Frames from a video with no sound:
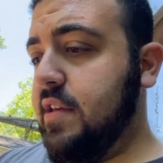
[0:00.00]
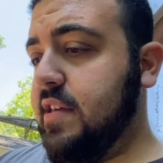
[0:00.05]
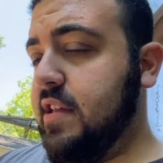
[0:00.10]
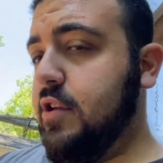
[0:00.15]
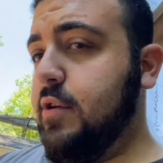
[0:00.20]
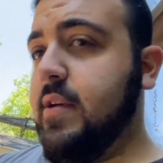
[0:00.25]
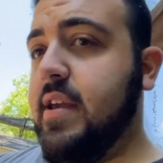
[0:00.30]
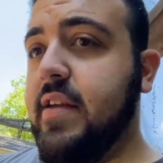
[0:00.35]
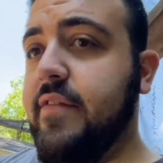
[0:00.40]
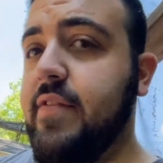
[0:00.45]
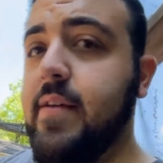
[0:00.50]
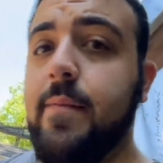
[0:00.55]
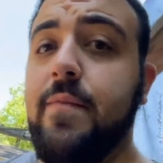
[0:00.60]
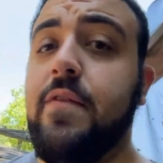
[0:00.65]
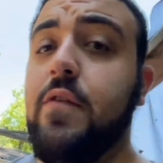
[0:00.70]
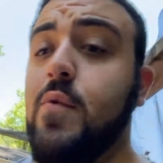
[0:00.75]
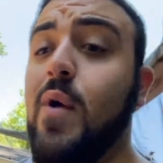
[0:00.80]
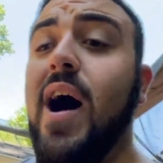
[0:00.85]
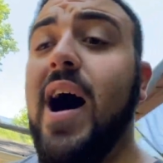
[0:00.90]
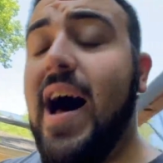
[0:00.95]
and you give them
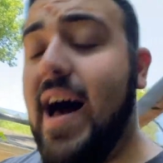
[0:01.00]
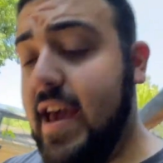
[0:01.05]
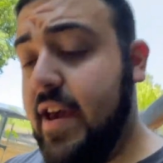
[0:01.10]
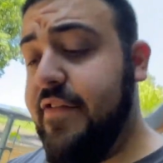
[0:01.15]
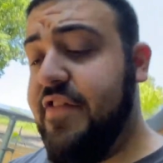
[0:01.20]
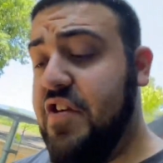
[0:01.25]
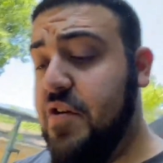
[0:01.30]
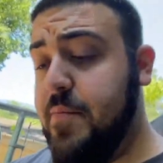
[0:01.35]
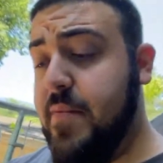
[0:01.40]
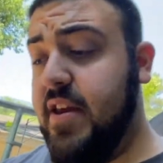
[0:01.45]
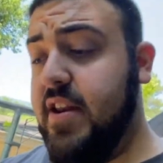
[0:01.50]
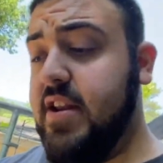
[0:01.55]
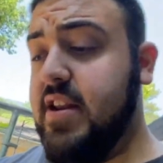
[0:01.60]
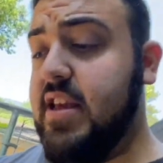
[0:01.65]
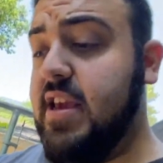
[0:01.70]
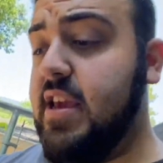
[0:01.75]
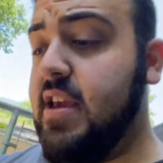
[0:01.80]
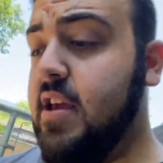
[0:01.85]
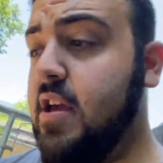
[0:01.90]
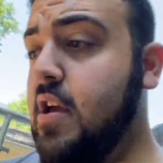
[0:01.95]
too high of
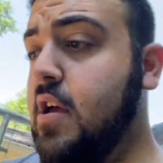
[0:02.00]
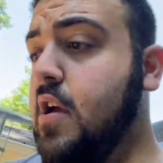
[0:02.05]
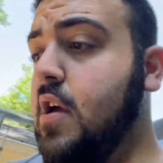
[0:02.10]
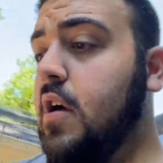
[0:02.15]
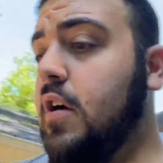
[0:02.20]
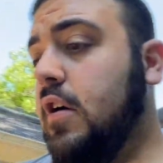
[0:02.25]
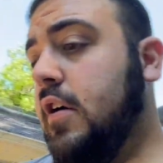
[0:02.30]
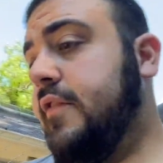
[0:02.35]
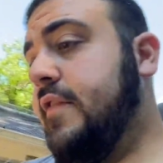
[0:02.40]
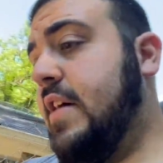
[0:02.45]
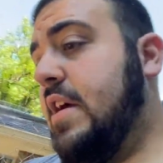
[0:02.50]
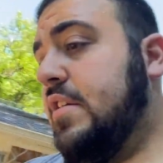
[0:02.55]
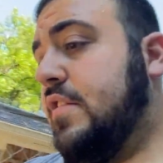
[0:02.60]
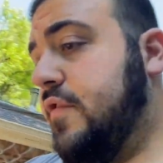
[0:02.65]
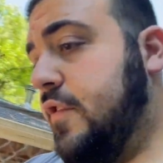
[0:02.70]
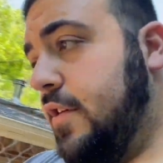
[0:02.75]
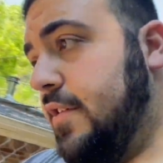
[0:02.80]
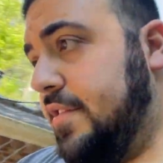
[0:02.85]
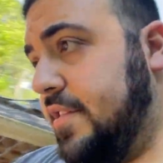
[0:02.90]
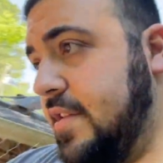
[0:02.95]
humidity, or vice
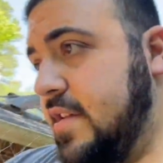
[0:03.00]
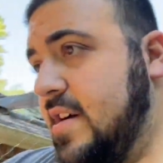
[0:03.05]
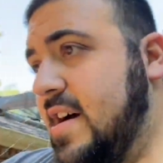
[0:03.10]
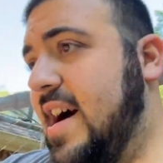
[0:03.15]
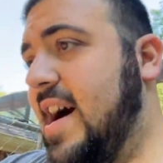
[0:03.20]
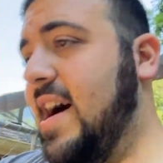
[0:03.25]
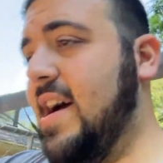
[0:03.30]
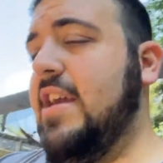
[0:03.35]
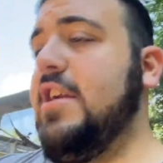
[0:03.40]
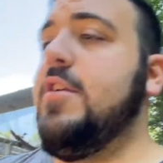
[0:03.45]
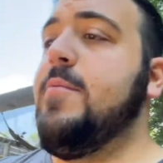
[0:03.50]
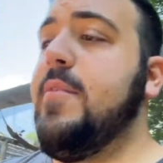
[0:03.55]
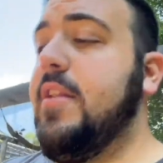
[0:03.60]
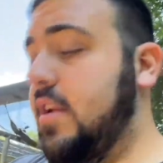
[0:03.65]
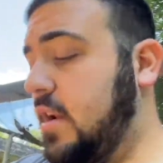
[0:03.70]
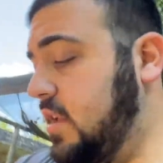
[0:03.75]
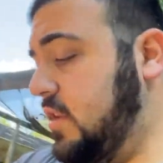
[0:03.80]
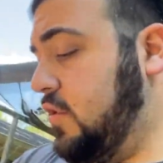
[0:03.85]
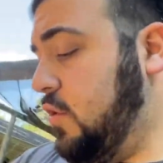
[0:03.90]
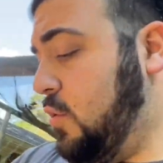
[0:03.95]
versa, a high
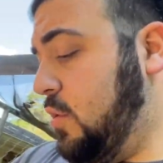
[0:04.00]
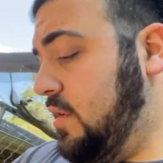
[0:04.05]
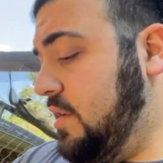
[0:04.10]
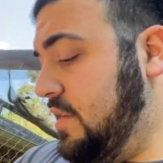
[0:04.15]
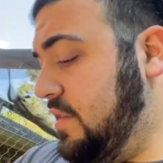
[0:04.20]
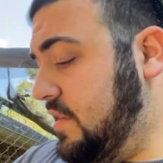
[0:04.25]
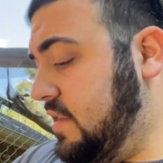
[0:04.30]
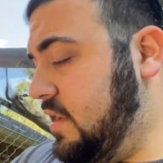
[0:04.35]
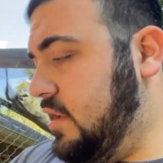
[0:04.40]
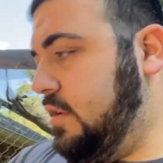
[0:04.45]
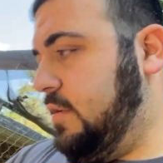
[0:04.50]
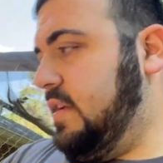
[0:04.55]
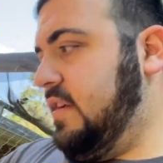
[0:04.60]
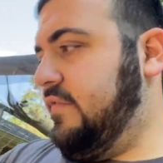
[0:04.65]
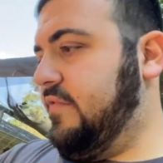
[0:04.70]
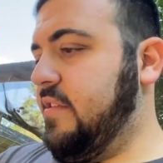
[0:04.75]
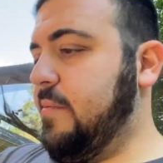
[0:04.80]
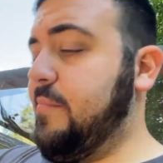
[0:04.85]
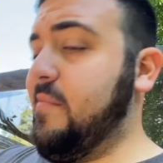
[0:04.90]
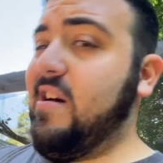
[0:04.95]
humidity tortoise and you
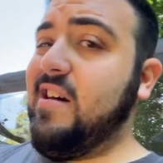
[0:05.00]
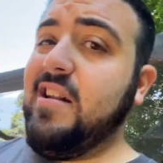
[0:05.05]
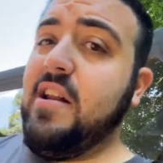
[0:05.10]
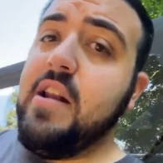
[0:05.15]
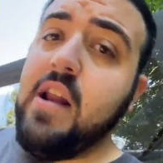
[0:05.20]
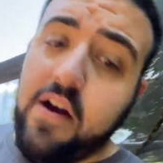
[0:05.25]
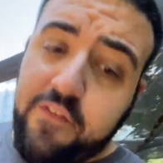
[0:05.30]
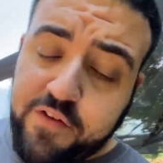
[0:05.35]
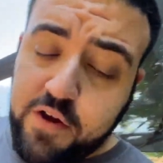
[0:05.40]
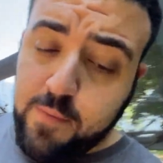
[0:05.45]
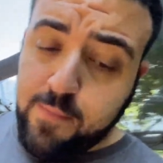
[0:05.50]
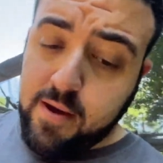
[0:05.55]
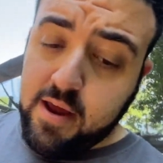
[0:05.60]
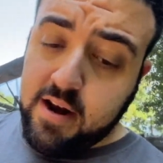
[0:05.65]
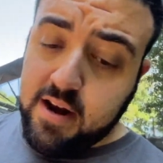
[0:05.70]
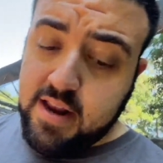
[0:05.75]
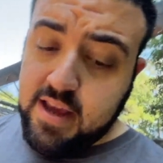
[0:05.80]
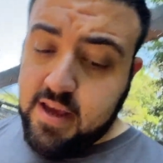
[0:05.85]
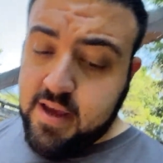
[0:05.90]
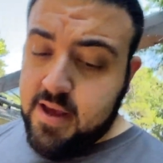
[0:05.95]
give them not enough
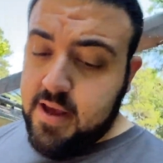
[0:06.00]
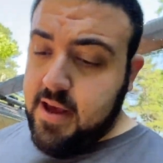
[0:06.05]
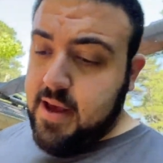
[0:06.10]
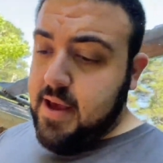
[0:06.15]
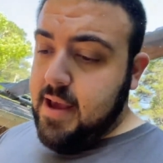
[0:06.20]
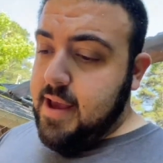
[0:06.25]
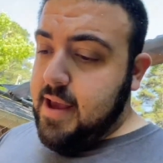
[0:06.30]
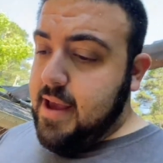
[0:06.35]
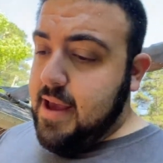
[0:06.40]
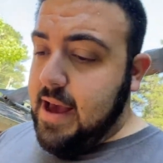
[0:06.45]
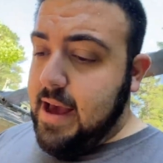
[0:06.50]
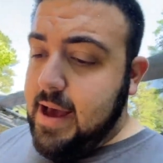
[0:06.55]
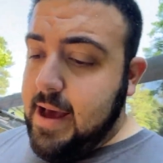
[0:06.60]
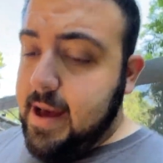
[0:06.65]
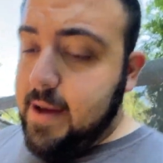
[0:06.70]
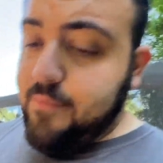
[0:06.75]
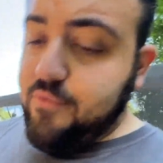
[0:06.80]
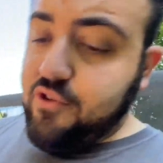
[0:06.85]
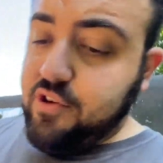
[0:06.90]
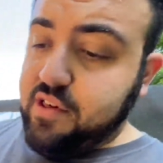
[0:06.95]
humidity,
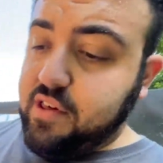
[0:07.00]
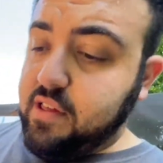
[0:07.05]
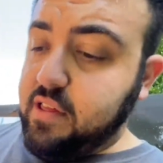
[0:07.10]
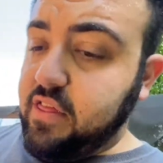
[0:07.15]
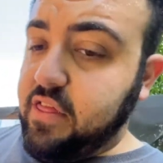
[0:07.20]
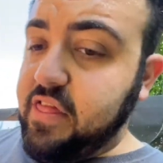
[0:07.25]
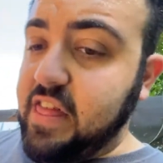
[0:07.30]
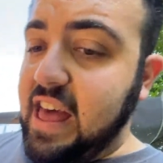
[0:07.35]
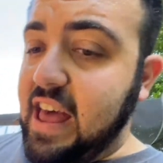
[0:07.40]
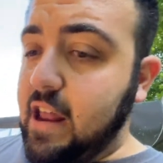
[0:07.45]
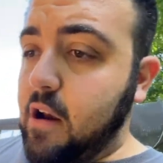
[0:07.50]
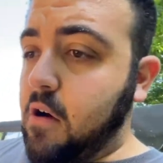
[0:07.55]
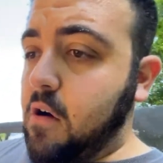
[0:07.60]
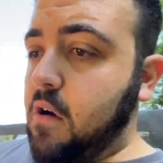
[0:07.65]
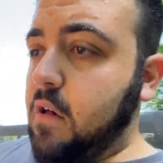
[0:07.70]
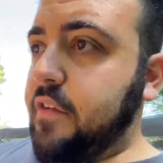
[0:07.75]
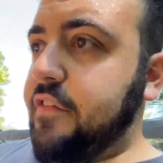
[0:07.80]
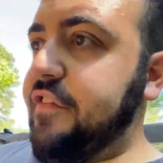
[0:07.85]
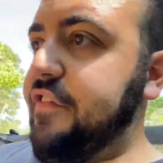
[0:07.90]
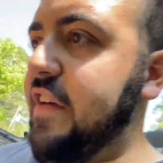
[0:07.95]
just that
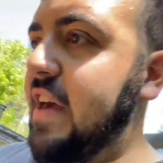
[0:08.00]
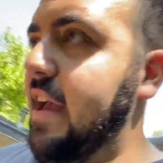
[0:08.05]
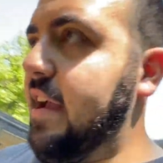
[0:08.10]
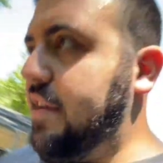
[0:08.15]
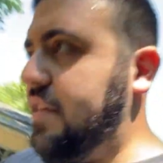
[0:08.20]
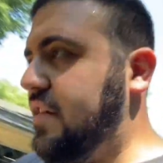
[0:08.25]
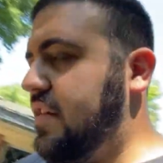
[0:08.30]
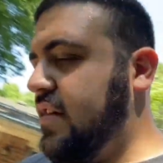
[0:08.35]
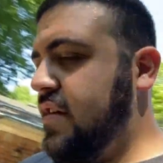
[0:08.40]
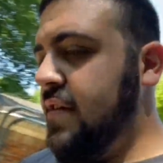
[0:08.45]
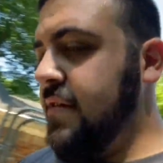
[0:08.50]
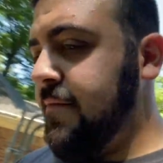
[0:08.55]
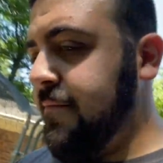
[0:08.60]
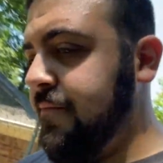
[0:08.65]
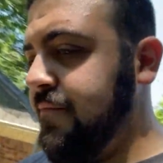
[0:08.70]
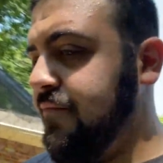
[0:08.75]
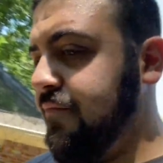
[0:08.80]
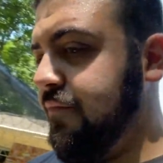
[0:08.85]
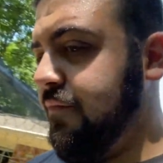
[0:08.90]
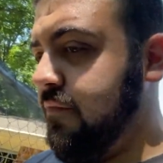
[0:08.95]
all affects,
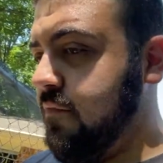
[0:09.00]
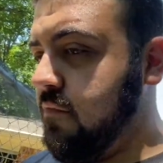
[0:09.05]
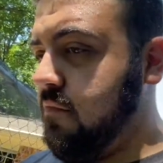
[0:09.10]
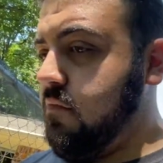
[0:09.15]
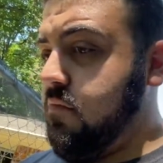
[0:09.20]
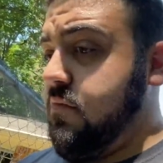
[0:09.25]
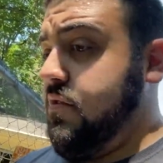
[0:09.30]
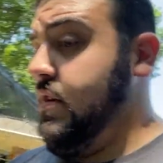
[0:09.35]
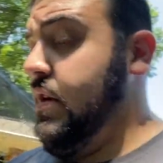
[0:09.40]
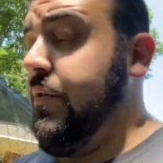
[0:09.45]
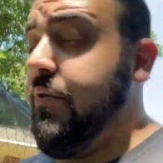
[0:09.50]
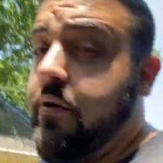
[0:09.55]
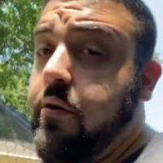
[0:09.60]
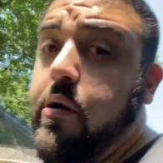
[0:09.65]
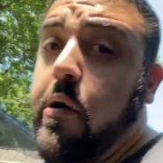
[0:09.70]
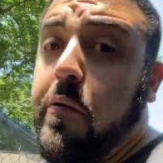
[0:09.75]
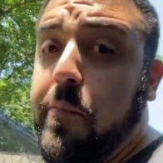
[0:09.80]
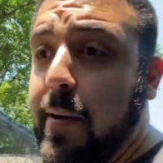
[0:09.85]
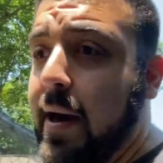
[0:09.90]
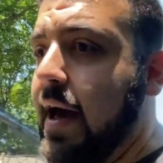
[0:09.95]
you know, the
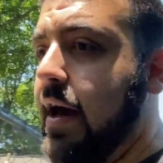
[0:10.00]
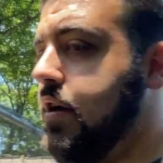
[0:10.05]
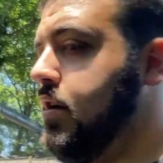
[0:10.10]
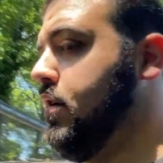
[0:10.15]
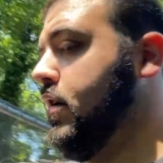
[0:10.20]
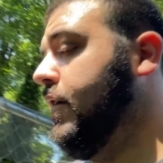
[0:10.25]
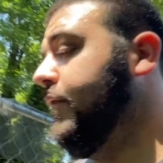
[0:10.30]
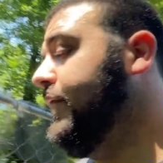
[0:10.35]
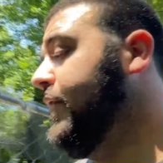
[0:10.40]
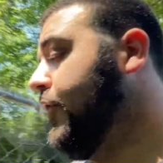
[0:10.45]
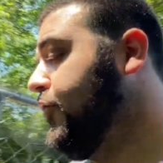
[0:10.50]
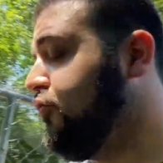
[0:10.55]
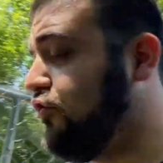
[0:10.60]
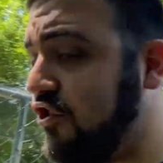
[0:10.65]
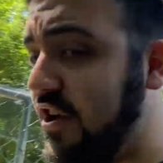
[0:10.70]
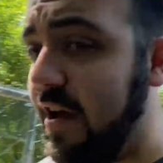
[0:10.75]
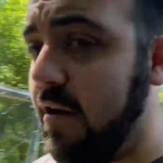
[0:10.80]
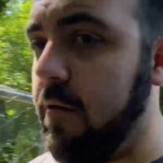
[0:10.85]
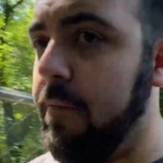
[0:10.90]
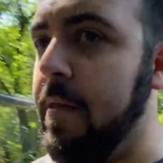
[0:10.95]
growth pattern of their
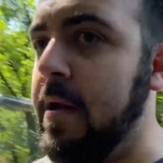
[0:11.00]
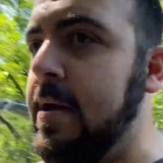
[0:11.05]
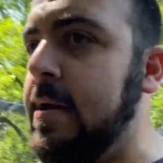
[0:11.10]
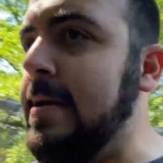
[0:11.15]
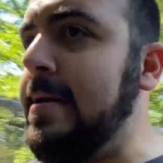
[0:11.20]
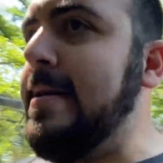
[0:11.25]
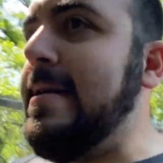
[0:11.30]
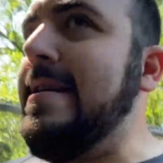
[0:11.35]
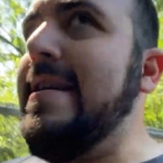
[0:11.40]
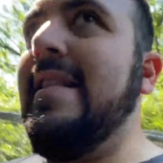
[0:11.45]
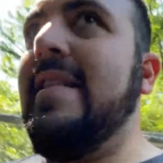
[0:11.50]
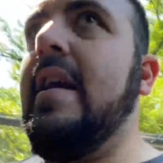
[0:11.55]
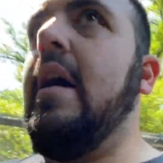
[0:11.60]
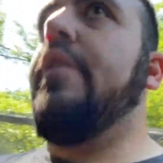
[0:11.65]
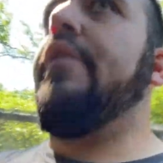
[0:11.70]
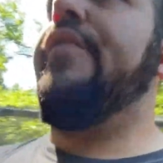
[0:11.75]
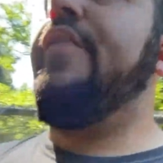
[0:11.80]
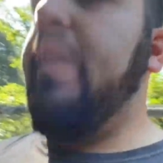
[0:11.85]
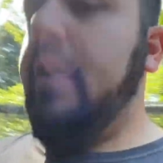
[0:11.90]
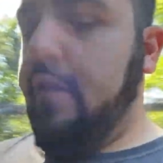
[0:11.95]
shell. The
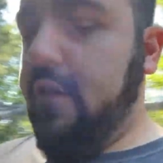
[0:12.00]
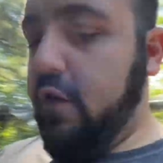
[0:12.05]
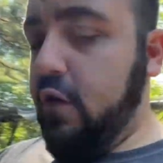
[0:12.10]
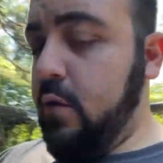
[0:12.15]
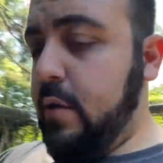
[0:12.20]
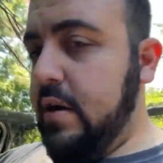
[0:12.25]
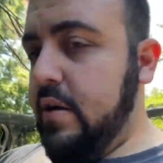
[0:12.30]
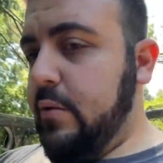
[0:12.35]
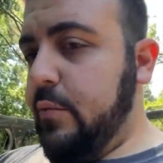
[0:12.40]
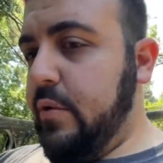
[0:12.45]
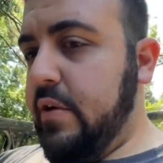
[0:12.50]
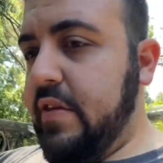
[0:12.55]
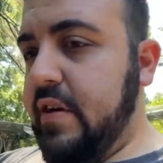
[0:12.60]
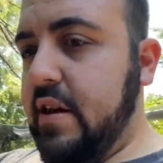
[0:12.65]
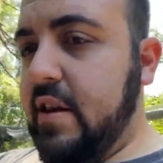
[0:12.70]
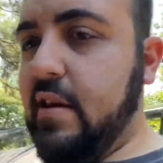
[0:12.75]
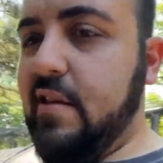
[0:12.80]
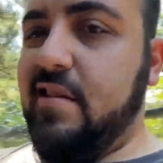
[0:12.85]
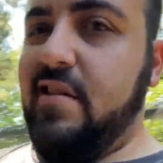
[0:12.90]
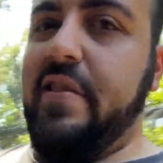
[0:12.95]
other thing too with
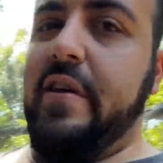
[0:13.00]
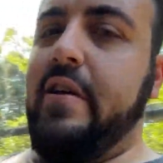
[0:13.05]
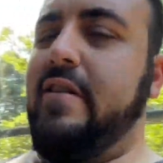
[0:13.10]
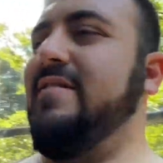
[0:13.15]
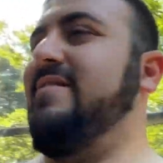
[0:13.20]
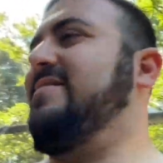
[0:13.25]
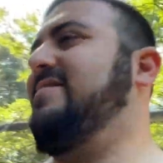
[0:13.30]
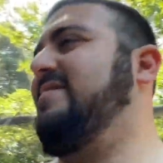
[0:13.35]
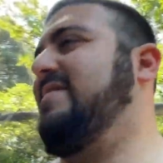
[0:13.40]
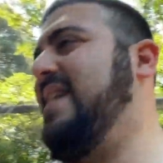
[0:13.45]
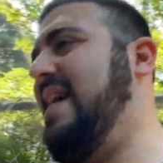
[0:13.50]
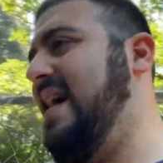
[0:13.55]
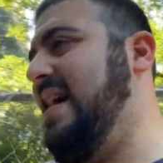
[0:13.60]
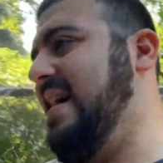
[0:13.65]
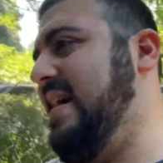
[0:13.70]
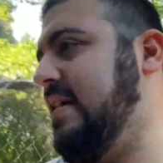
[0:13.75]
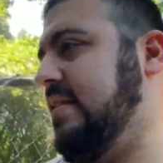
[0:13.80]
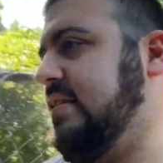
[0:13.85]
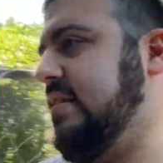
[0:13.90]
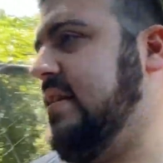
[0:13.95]
it is their
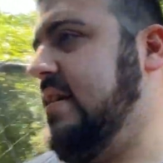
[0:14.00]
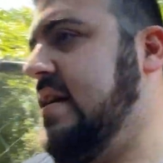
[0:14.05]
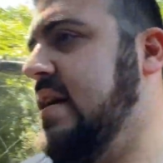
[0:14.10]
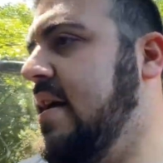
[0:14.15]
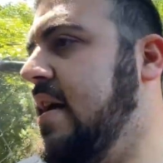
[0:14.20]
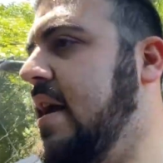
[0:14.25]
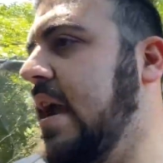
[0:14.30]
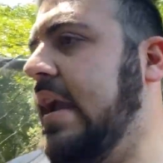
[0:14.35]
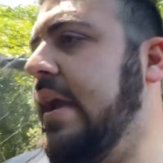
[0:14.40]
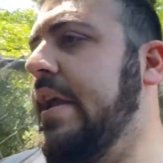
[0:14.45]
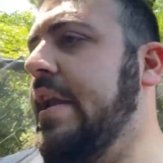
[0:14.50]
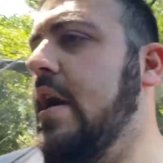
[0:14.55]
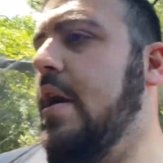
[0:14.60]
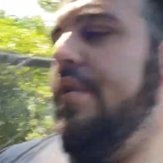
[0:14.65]
diet. You know,